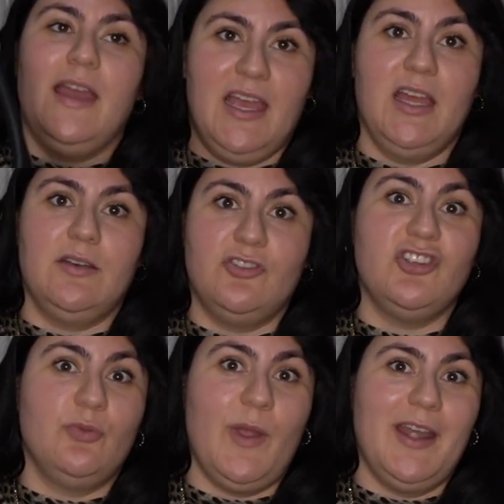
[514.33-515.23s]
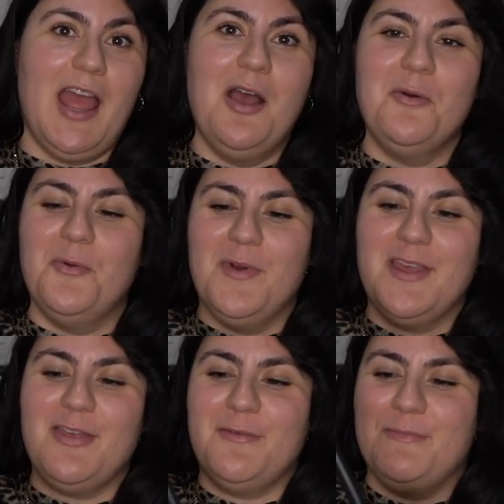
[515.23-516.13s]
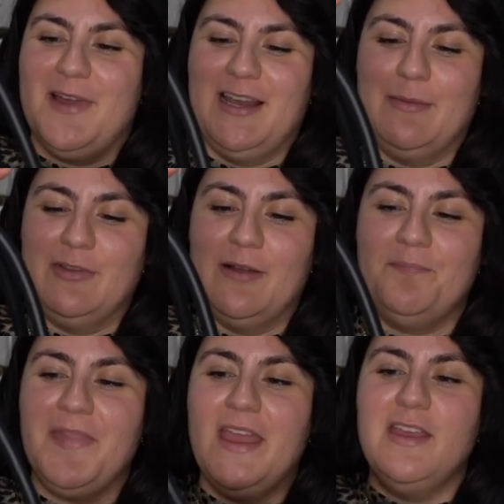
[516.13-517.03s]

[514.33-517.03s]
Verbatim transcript: and she's weighing down with my laptop.